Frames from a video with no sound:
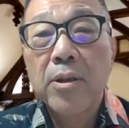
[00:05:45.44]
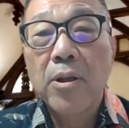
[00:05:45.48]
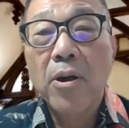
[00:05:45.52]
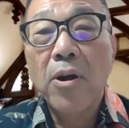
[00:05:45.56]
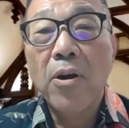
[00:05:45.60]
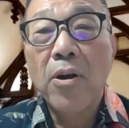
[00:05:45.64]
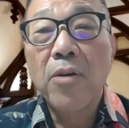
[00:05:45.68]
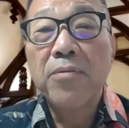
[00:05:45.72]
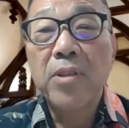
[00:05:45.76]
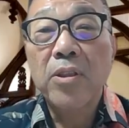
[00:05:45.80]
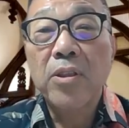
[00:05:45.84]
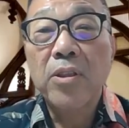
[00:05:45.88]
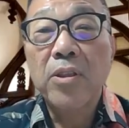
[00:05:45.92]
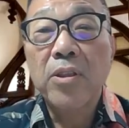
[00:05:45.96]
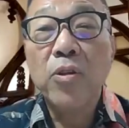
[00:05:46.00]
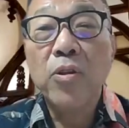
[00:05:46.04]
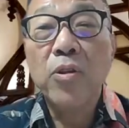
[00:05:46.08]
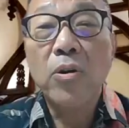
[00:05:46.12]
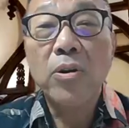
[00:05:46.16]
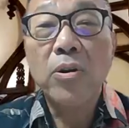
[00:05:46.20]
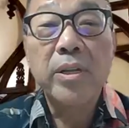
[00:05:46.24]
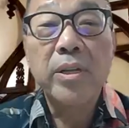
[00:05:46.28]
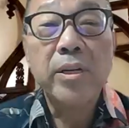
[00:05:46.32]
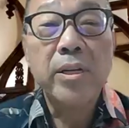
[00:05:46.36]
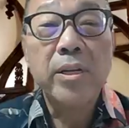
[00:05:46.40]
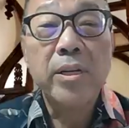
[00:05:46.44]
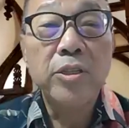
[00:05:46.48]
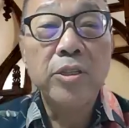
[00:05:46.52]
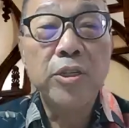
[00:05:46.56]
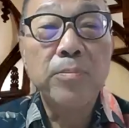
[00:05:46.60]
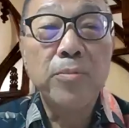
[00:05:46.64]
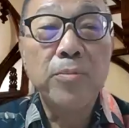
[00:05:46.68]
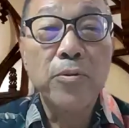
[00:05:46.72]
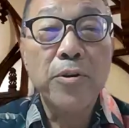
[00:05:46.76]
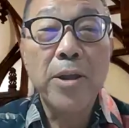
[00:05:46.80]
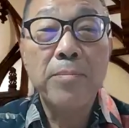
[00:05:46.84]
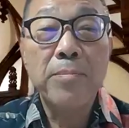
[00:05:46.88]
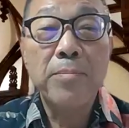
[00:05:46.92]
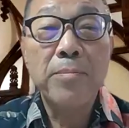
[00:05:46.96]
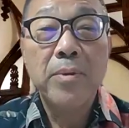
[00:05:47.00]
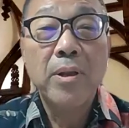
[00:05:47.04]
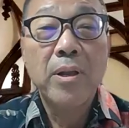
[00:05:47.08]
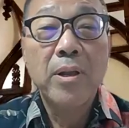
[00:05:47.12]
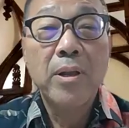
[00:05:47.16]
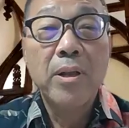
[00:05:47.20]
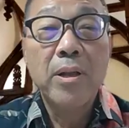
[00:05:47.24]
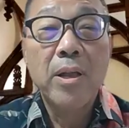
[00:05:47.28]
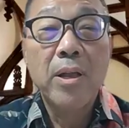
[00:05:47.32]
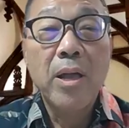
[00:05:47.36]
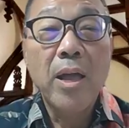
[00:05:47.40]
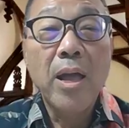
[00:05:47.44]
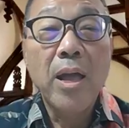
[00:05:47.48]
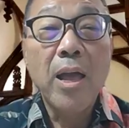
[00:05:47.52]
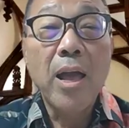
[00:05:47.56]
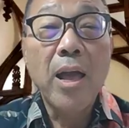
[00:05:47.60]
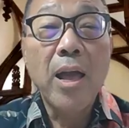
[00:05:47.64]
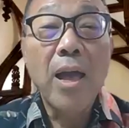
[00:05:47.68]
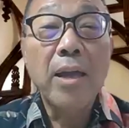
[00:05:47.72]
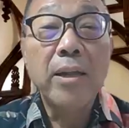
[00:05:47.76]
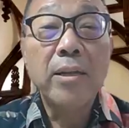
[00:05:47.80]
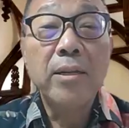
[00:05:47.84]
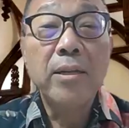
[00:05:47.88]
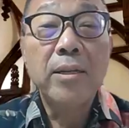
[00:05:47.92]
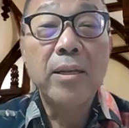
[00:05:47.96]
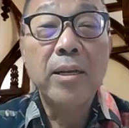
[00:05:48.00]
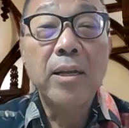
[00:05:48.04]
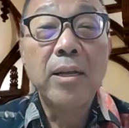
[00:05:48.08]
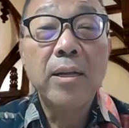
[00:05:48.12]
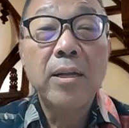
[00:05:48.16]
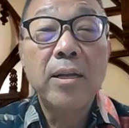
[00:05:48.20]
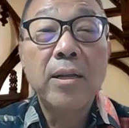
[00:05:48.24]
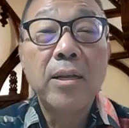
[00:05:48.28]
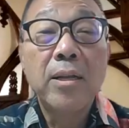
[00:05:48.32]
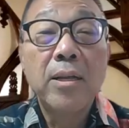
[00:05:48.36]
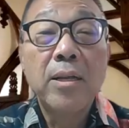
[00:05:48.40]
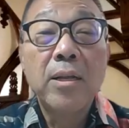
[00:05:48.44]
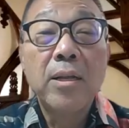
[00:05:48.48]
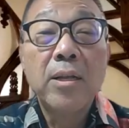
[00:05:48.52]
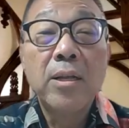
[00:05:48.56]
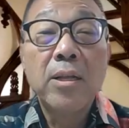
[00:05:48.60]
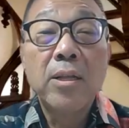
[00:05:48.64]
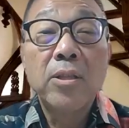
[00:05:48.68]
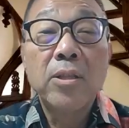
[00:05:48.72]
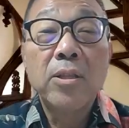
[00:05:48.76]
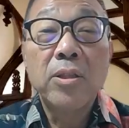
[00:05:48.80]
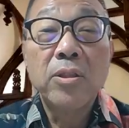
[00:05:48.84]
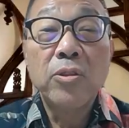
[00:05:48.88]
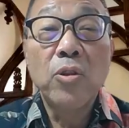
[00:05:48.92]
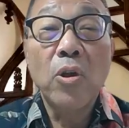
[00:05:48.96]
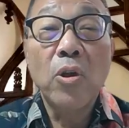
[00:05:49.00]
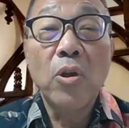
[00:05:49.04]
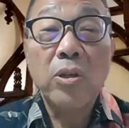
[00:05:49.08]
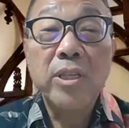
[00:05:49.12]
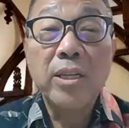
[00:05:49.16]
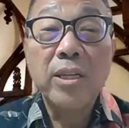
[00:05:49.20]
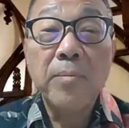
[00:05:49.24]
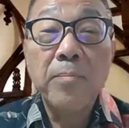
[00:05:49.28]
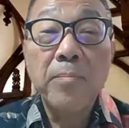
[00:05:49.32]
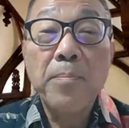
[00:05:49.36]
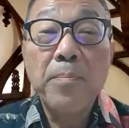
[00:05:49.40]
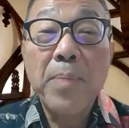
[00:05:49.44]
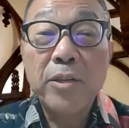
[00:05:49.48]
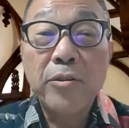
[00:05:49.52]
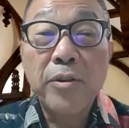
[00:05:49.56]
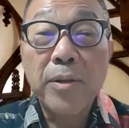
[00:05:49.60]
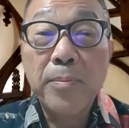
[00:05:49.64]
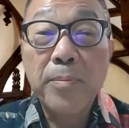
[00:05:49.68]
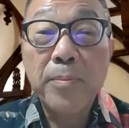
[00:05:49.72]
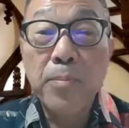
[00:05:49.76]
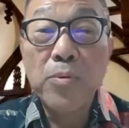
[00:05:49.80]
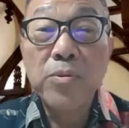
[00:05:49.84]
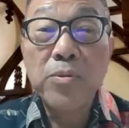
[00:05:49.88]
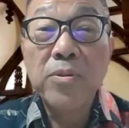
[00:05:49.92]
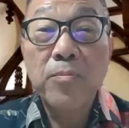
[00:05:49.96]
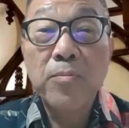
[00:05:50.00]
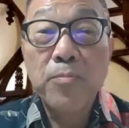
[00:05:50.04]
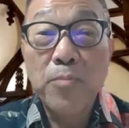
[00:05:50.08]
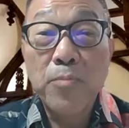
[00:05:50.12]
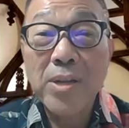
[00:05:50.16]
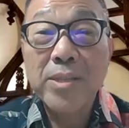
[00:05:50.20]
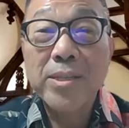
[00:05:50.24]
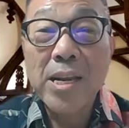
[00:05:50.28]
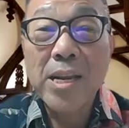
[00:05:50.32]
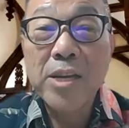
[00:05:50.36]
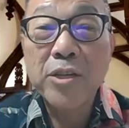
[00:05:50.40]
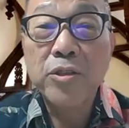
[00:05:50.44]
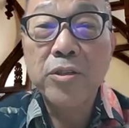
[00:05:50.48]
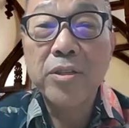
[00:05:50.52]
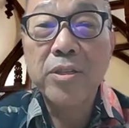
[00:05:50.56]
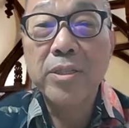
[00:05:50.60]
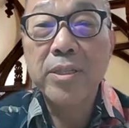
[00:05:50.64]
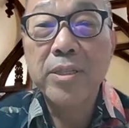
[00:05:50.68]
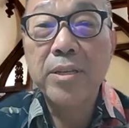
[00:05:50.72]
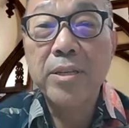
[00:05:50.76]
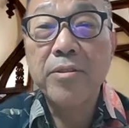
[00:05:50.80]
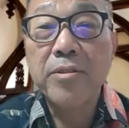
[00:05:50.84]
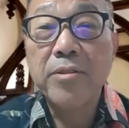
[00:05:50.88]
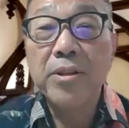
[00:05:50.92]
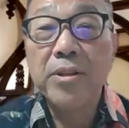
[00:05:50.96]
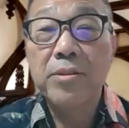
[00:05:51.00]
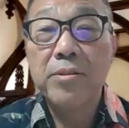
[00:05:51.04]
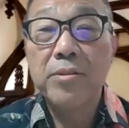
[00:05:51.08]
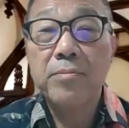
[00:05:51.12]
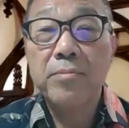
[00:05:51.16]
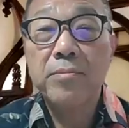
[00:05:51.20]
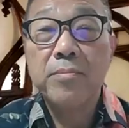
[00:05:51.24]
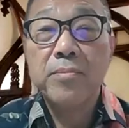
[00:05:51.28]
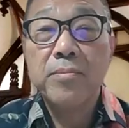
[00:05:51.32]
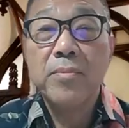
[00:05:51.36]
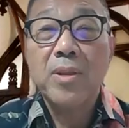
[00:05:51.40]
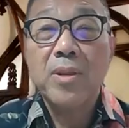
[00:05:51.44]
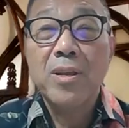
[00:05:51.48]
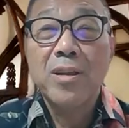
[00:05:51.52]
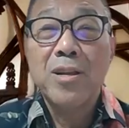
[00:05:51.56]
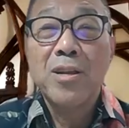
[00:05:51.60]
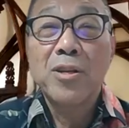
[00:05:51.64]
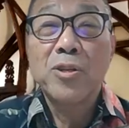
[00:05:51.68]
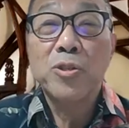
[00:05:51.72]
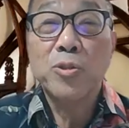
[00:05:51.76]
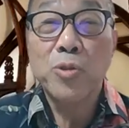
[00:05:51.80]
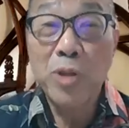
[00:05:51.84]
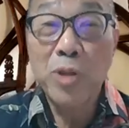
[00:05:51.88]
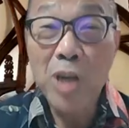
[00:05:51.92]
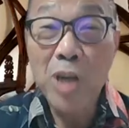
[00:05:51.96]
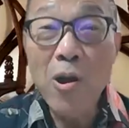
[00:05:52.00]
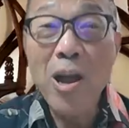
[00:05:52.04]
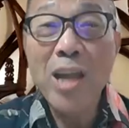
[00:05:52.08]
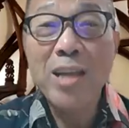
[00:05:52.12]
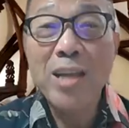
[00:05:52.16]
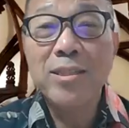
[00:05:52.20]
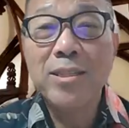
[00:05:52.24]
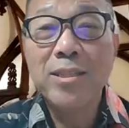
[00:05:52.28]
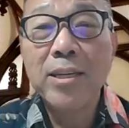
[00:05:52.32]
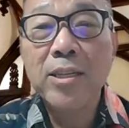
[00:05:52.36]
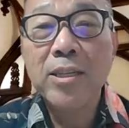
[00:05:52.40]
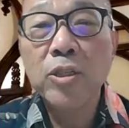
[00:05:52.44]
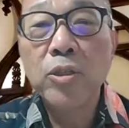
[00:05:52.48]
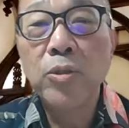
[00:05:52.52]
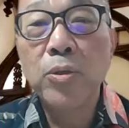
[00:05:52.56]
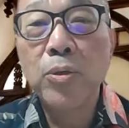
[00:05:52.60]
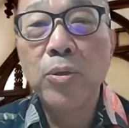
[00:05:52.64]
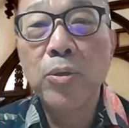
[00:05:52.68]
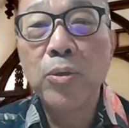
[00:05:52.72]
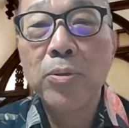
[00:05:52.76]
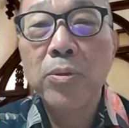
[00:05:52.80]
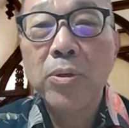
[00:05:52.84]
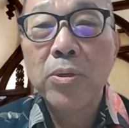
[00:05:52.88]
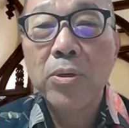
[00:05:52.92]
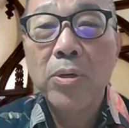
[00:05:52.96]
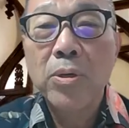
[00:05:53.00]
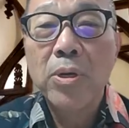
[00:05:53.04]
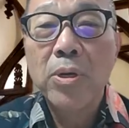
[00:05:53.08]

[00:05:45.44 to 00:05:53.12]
of the Thought Leadership Program and the Dr. Patrick Poon Presidential Series. So now I turn to